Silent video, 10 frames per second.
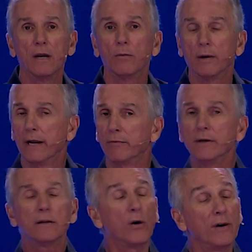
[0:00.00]
whatever
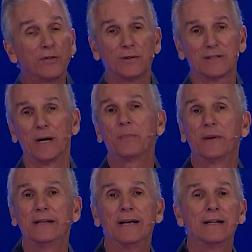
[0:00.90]
you're going through
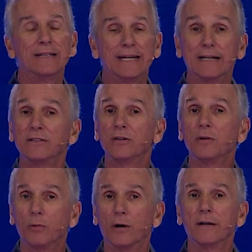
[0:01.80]
something, get into
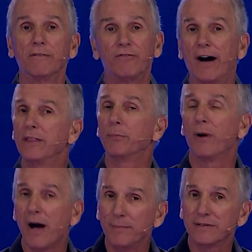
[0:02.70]
the Word and find the
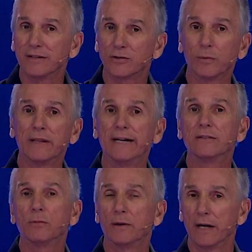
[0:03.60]
promises
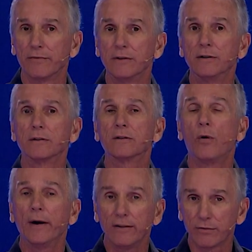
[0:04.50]
related to whatever you're
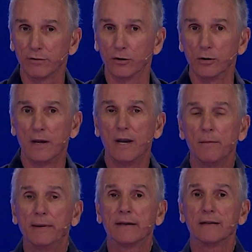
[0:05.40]
going through,
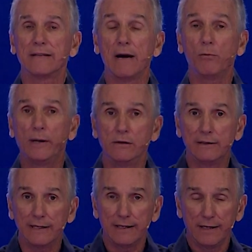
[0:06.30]
because that way you
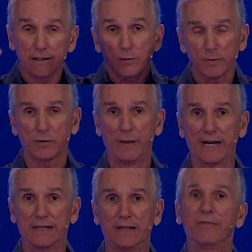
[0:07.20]
get His
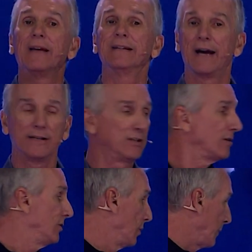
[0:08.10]
perspective and not
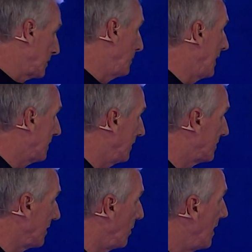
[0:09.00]
just your perspective.
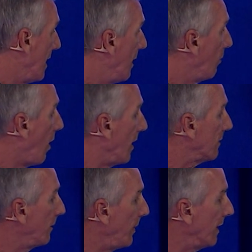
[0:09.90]
So,
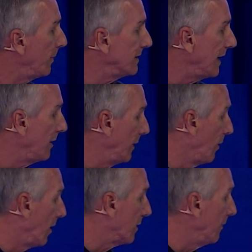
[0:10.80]
walk with peripateo, we
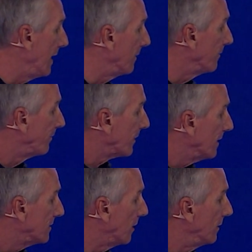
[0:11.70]
walk around.
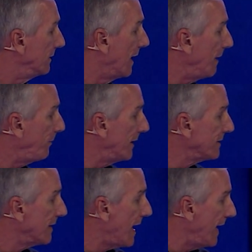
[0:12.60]
So, not by
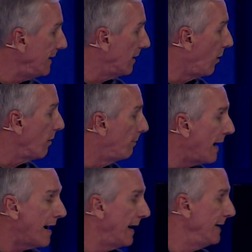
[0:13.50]
sight or
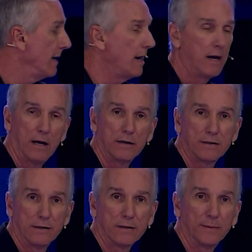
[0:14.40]
by our
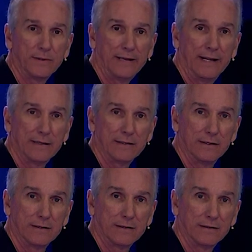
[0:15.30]

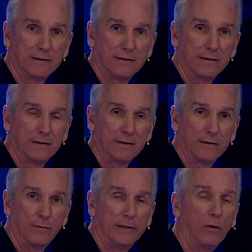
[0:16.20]
circumstances.
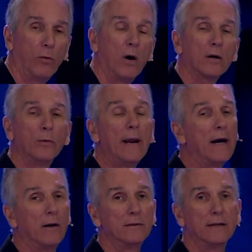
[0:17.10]
We don't walk
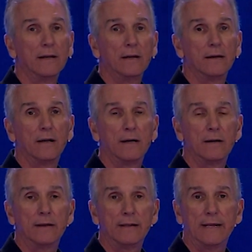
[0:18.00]
around uh,
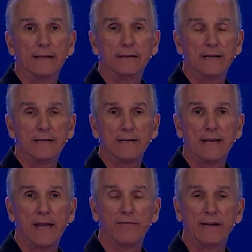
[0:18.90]
and, and
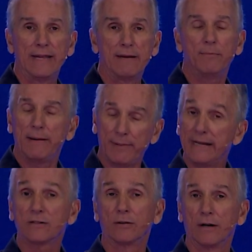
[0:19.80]
have an,
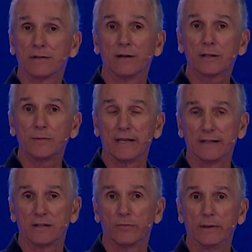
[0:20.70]
based on our
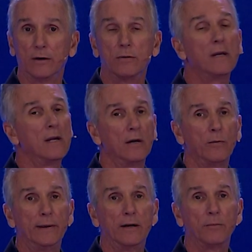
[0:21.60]
circumstances. We don't,
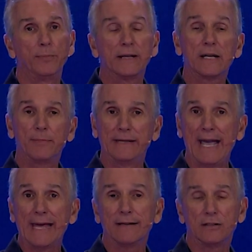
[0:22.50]
we don't pick up an
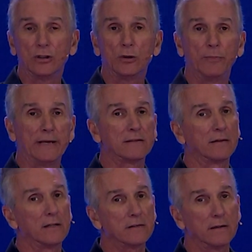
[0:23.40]
attitude based
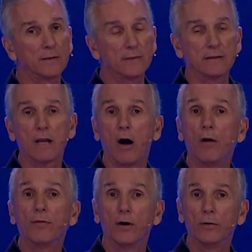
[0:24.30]
on our circumstances,
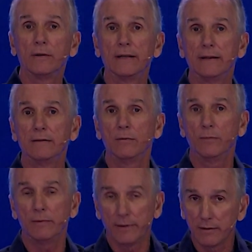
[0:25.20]
although
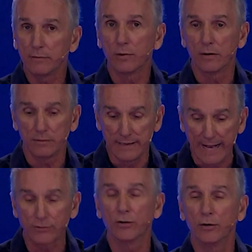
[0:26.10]
we're, we're
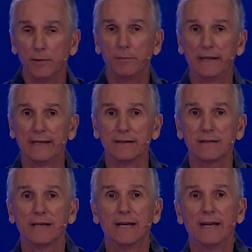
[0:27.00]
natural human
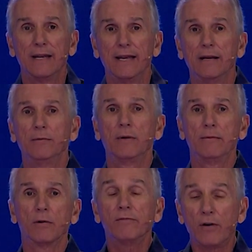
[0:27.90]
beings and,
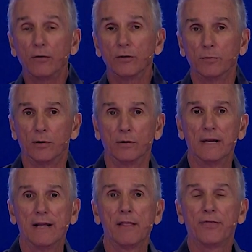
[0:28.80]
and we're vulnerable,
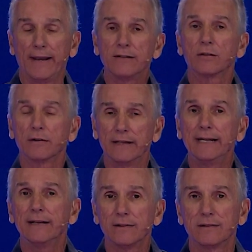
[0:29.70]
things are going to
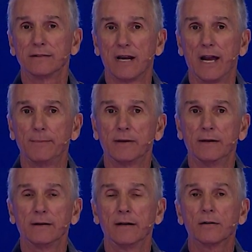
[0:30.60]
hit us at times and
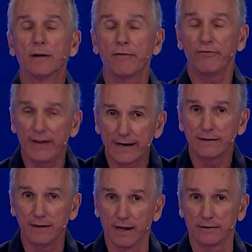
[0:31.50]
it, they're going to
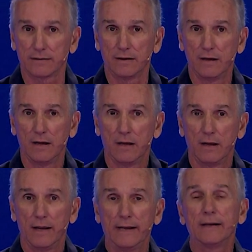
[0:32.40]
affect us.
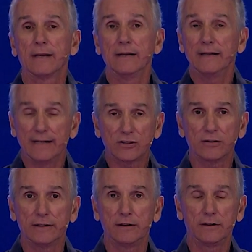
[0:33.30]
And, it, and
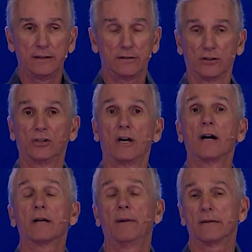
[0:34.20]
initially, you can get the
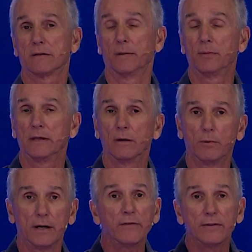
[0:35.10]
shock about something or
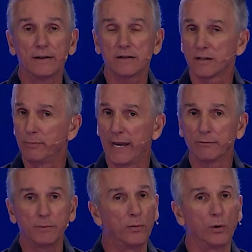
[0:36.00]
whatever it is, this
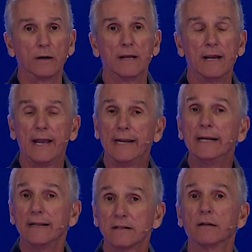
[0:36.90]
bad report, and
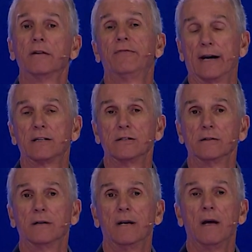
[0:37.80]
it is going to affect you.
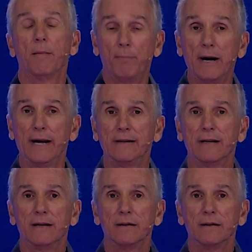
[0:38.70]
But